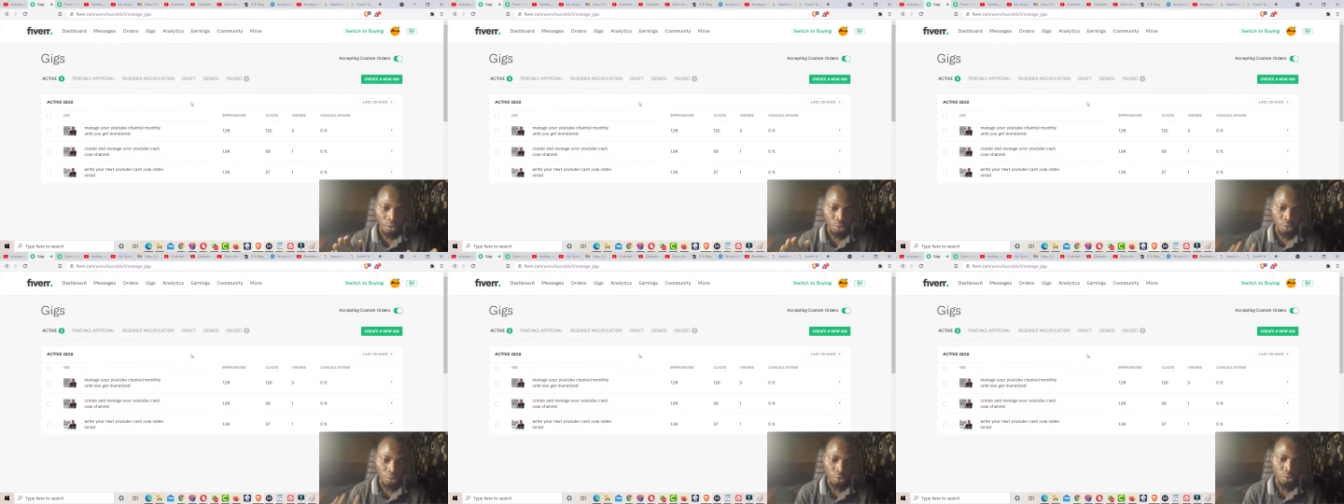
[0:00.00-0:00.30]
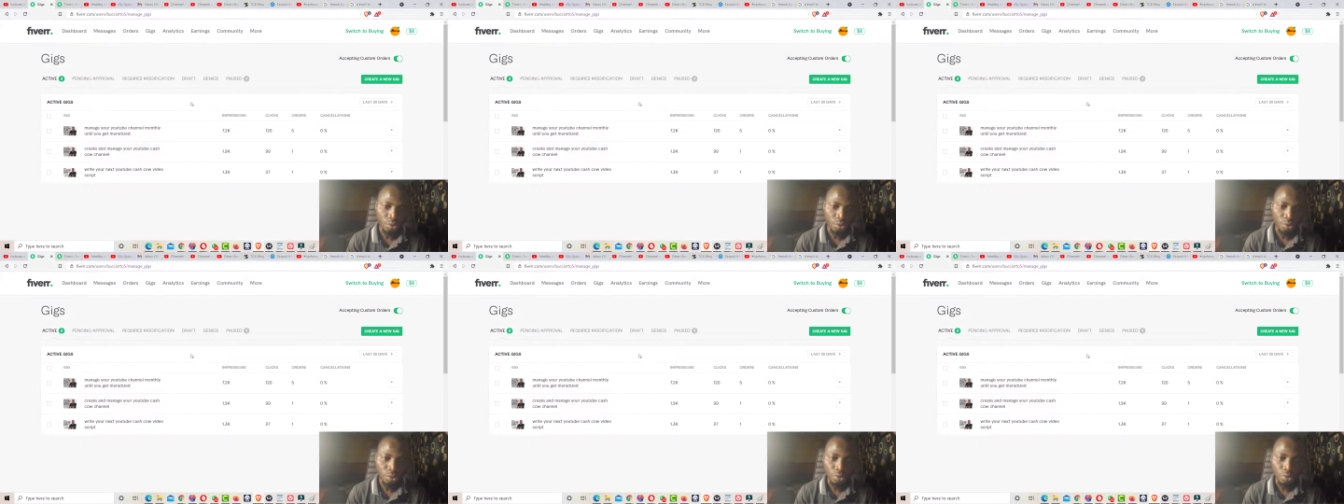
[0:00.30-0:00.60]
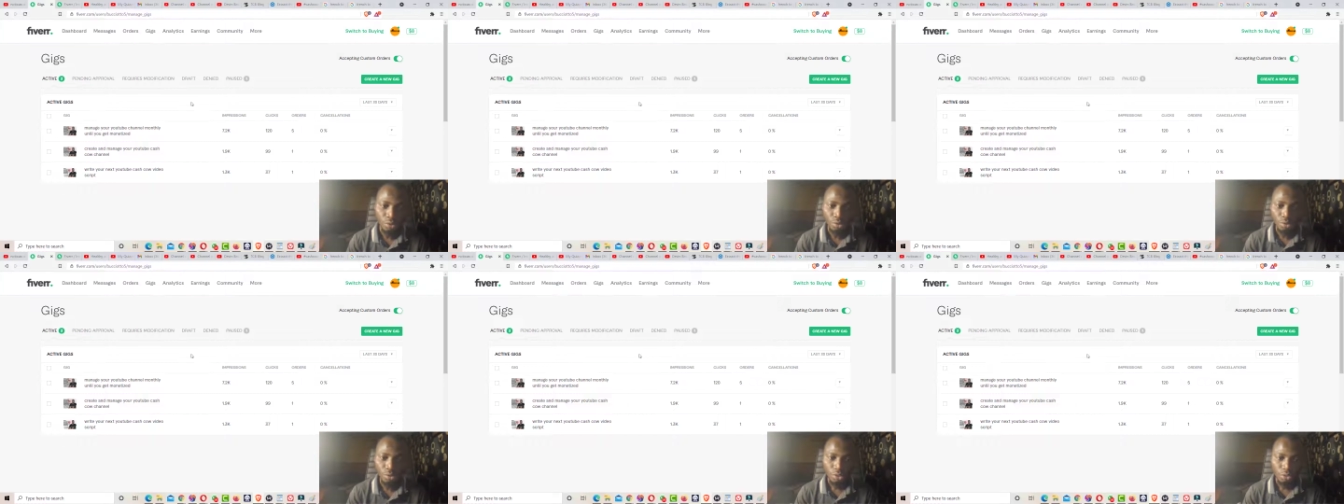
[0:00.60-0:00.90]
to do
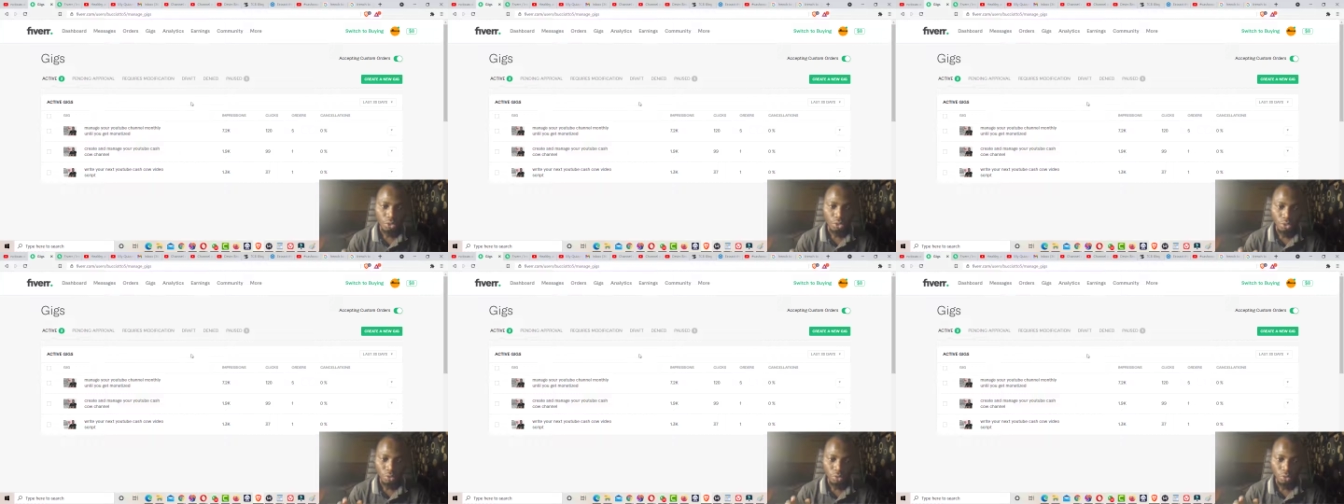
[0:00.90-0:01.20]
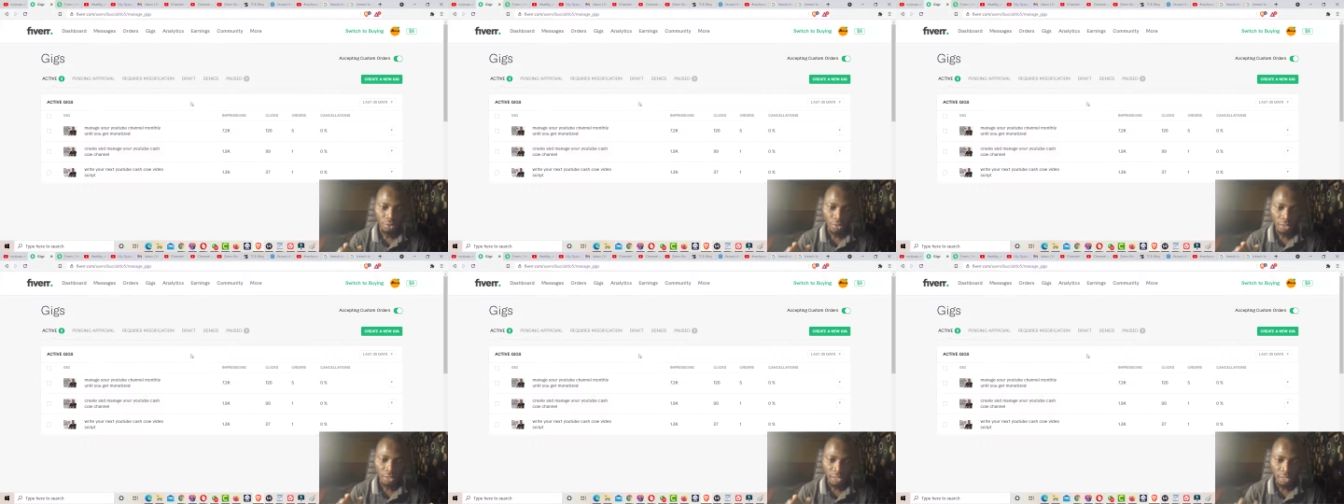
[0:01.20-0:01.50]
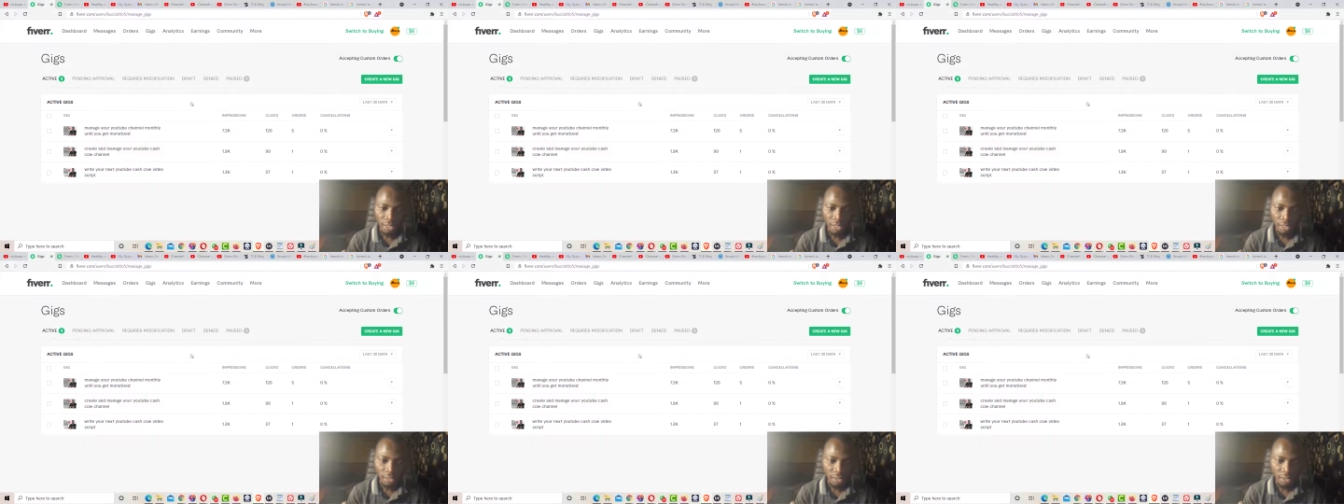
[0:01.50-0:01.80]
to
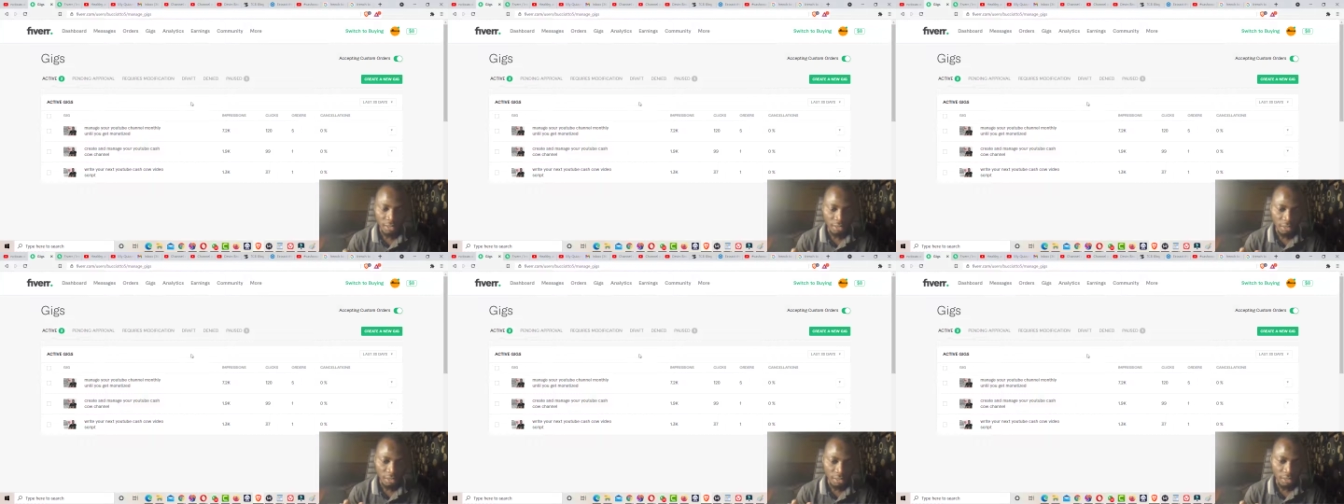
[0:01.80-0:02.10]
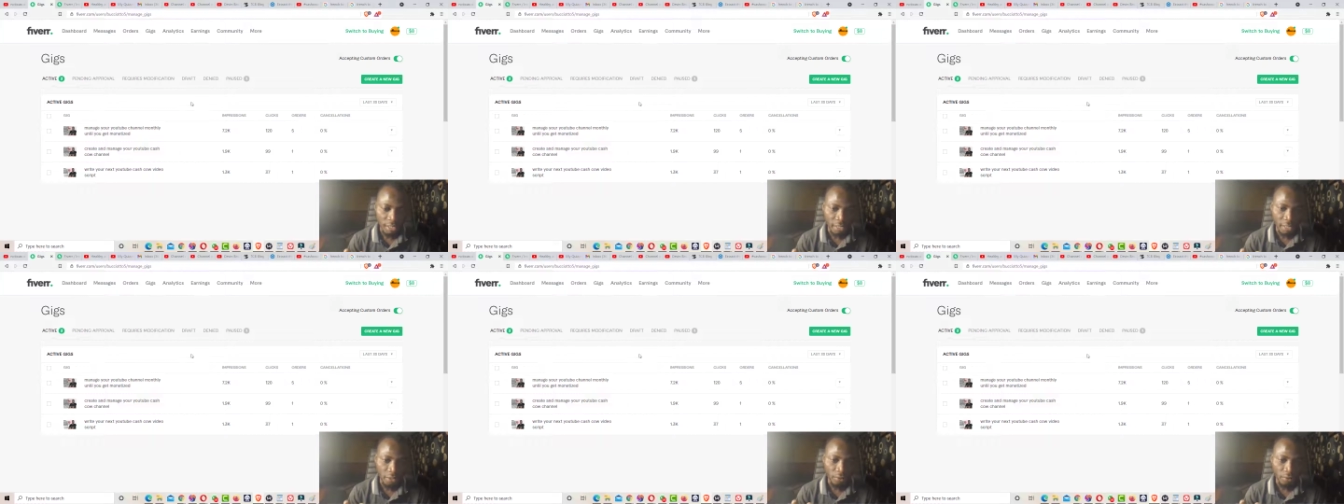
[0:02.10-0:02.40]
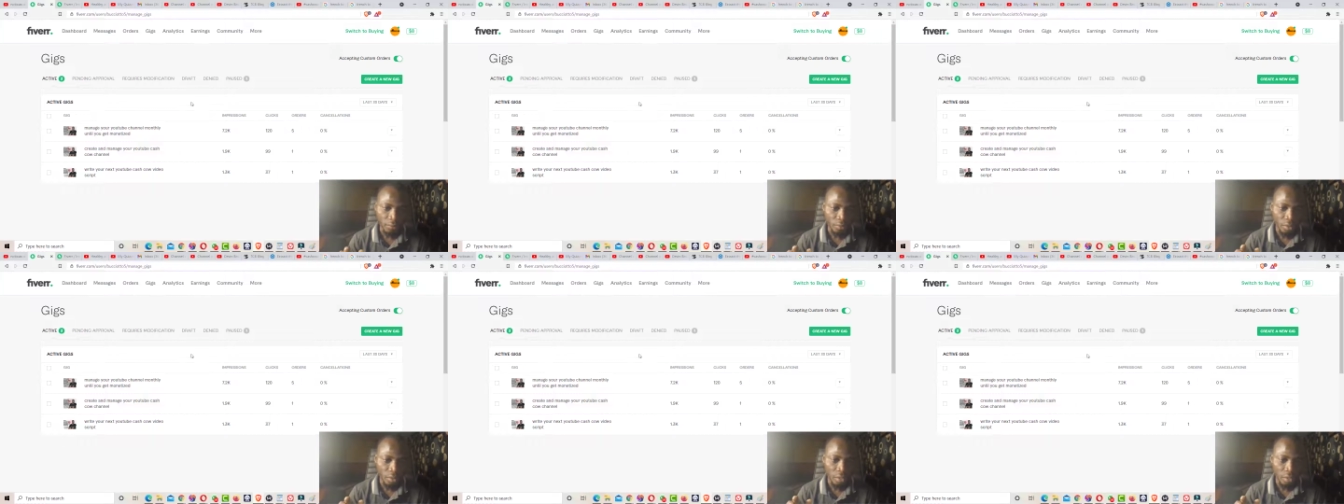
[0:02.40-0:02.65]
get this kind of